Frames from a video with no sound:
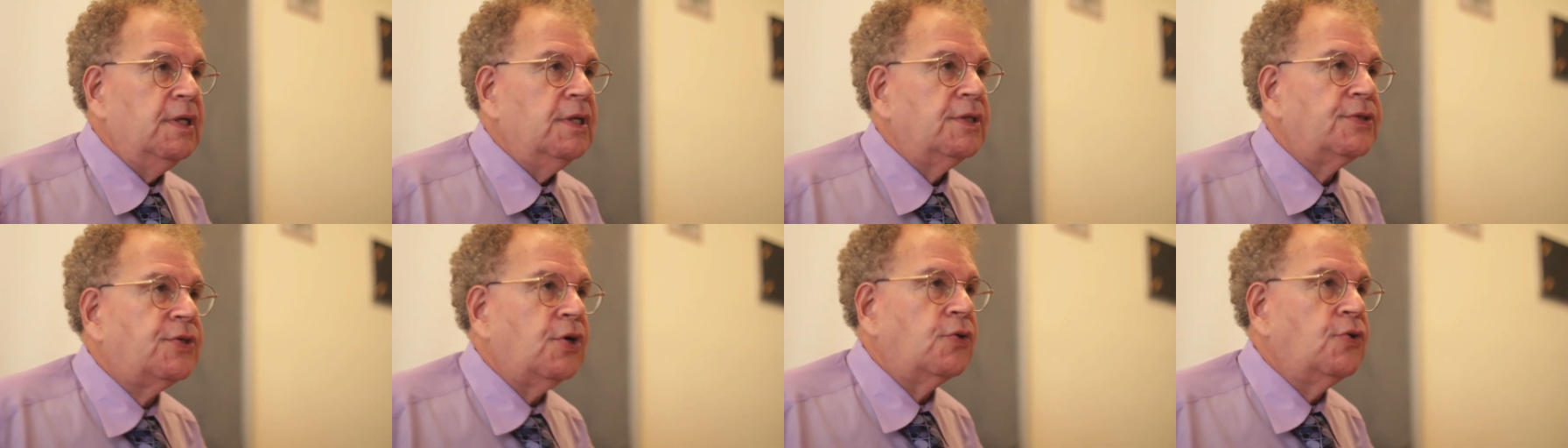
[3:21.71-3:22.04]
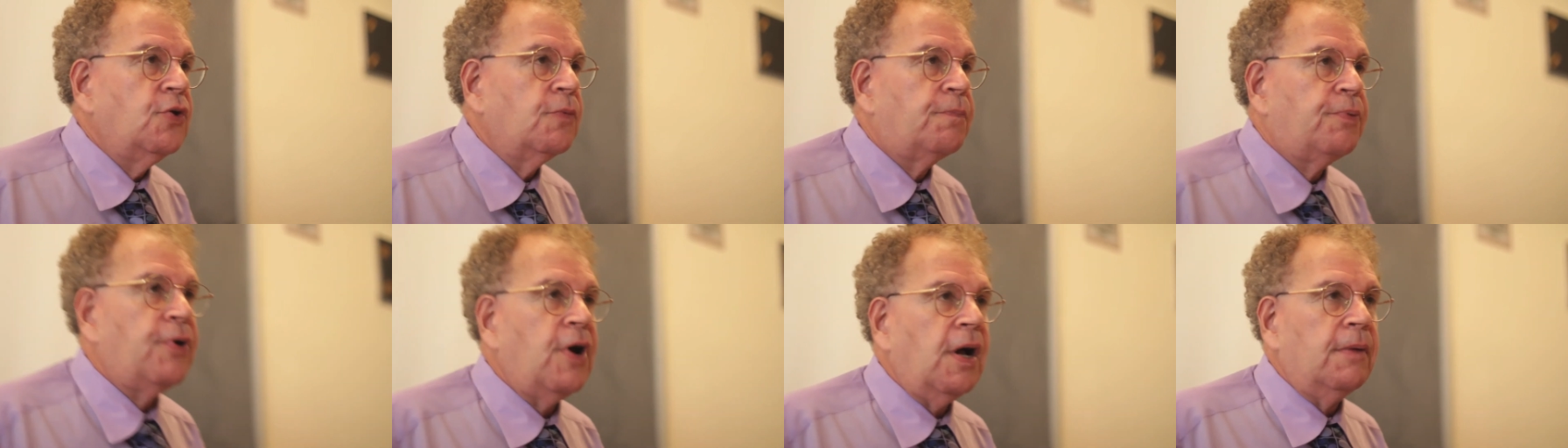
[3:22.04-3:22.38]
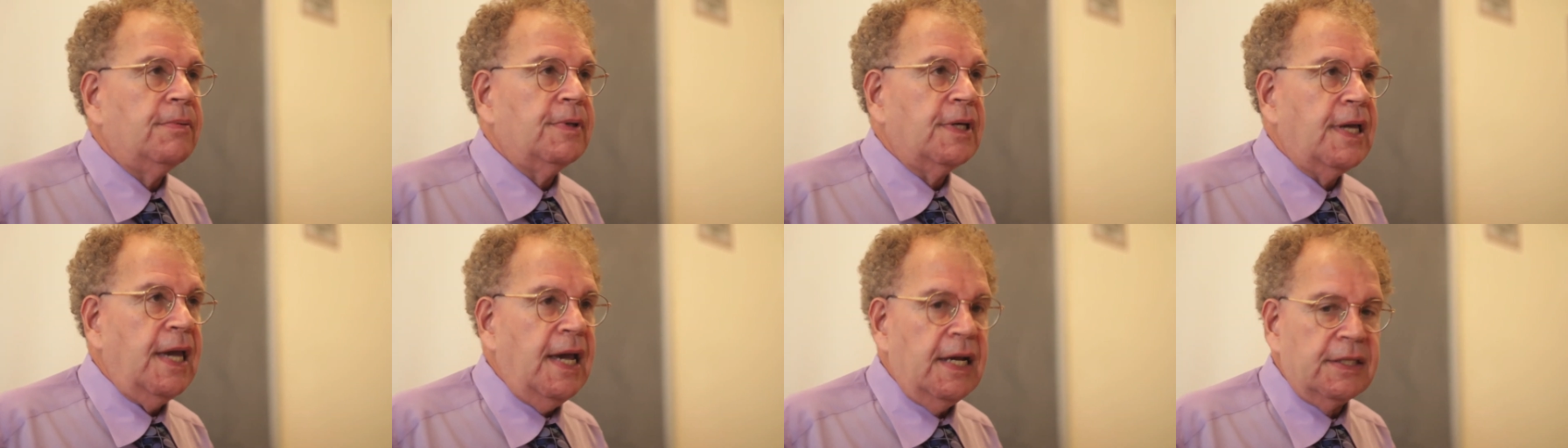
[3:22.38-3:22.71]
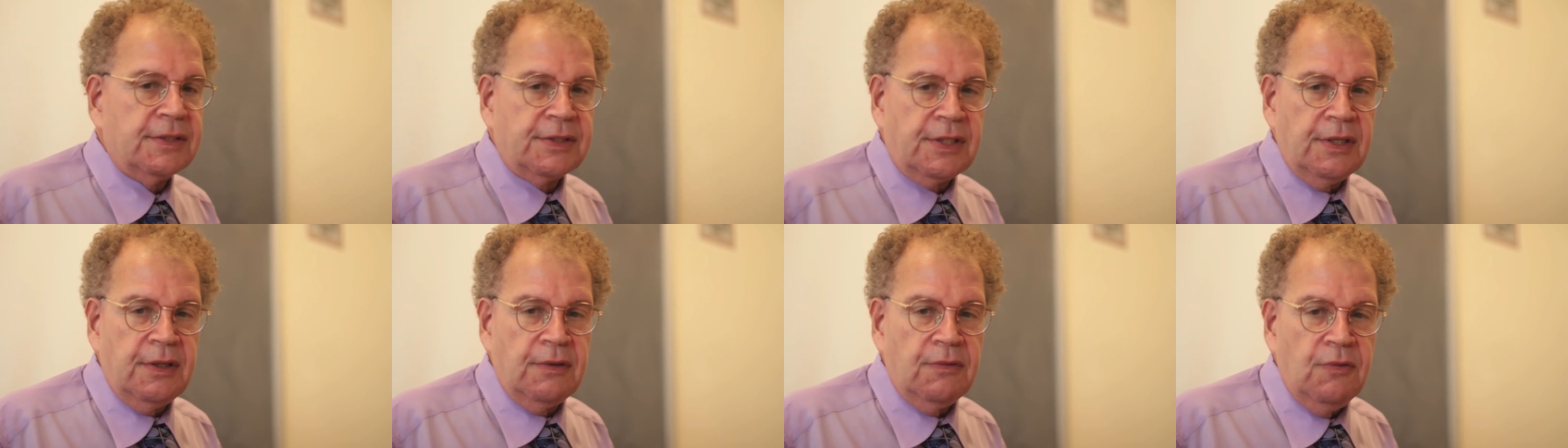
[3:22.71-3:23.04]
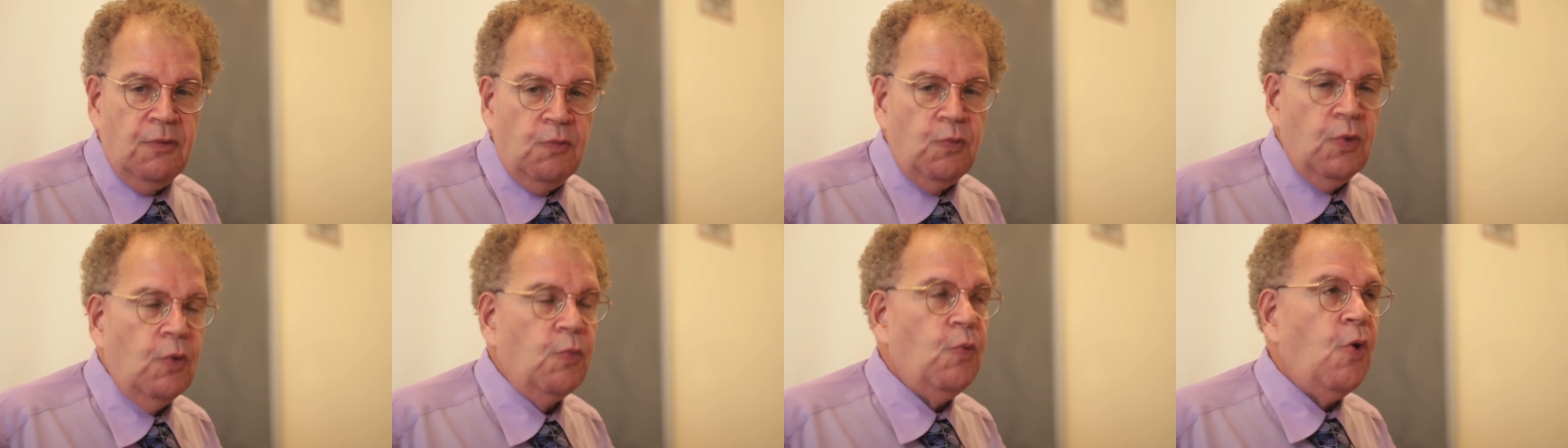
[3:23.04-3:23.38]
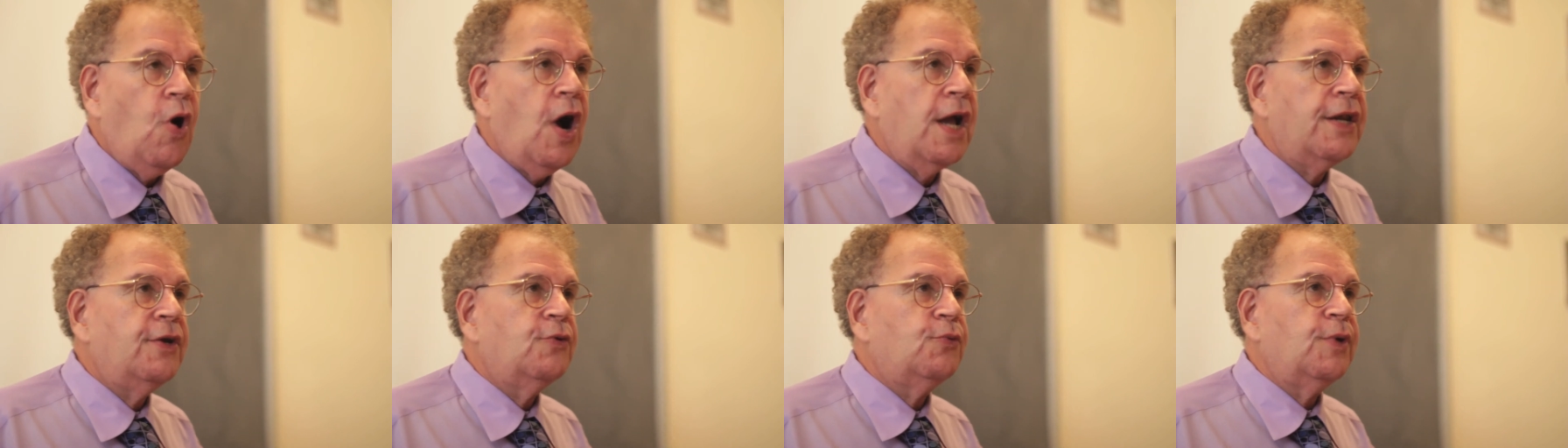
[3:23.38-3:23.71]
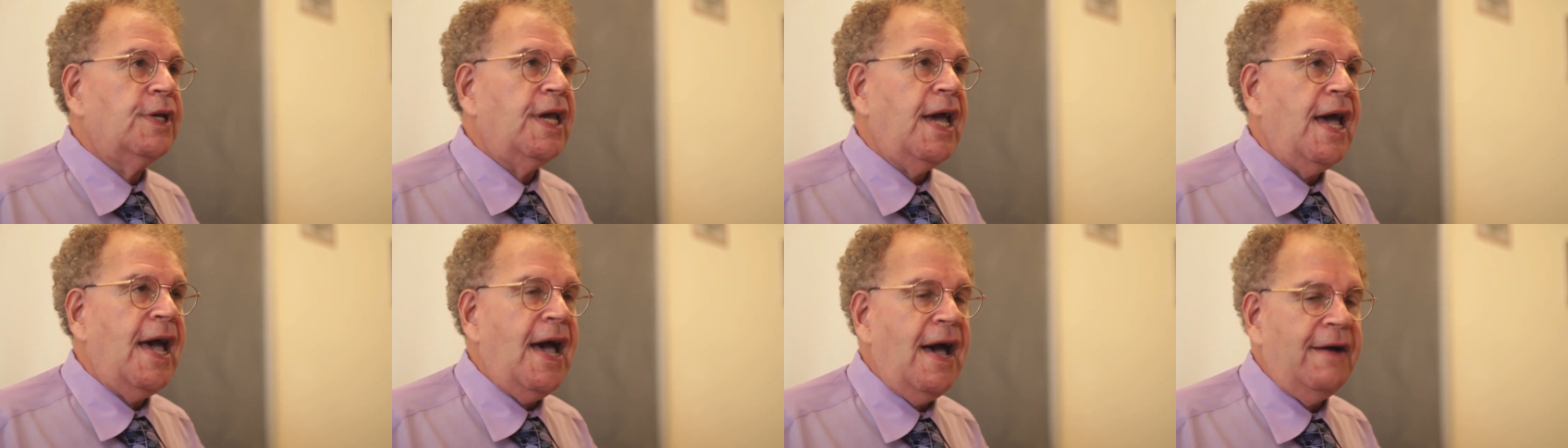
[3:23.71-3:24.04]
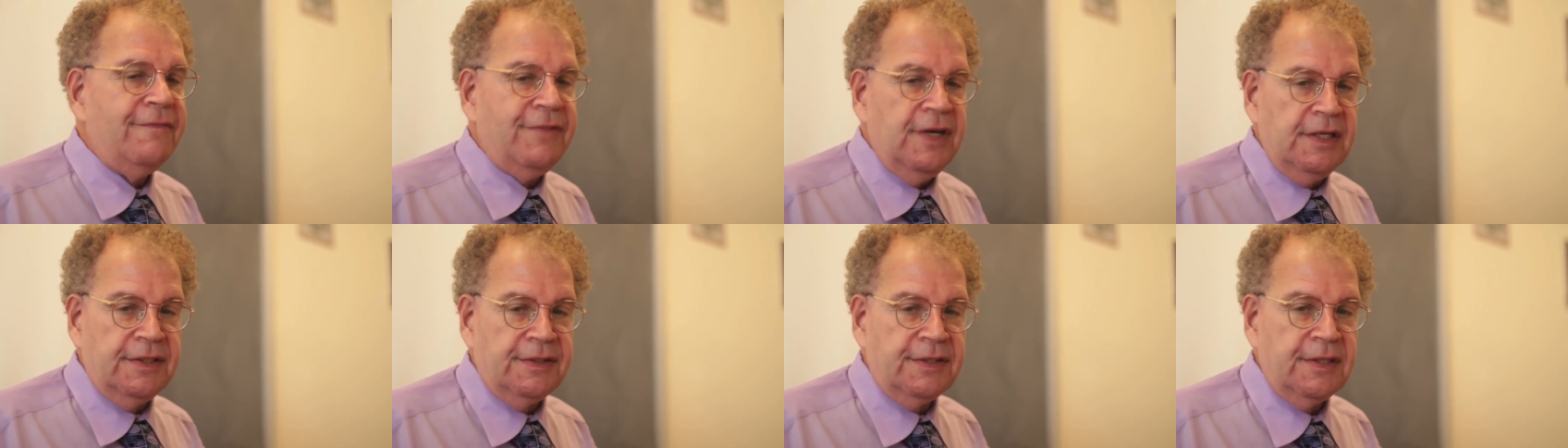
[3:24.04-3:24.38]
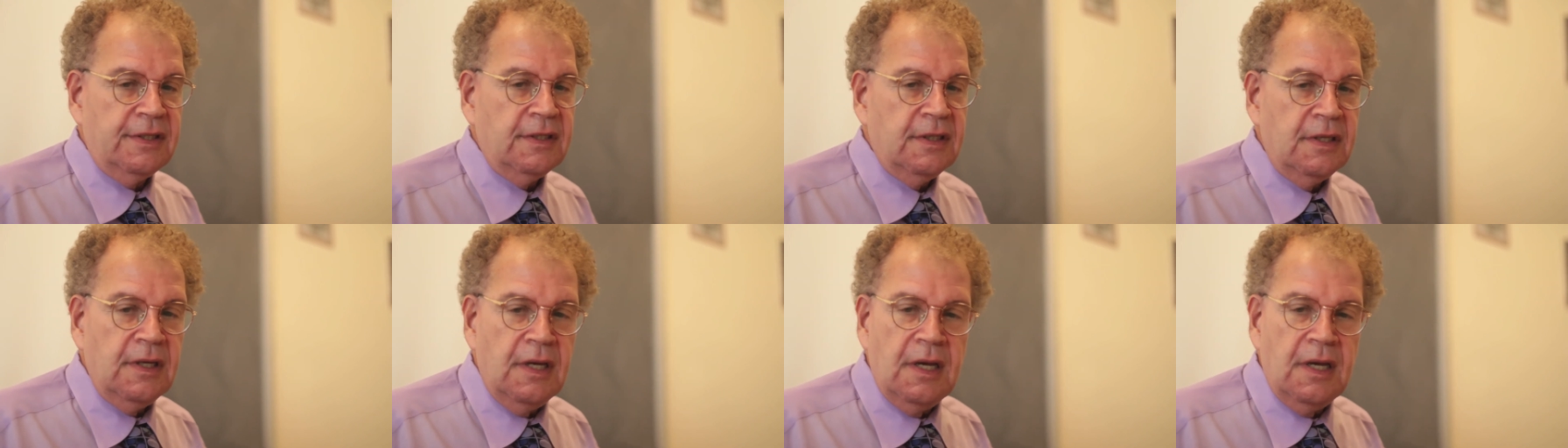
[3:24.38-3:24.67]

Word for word: So, you're probably asking, well, why do we have it?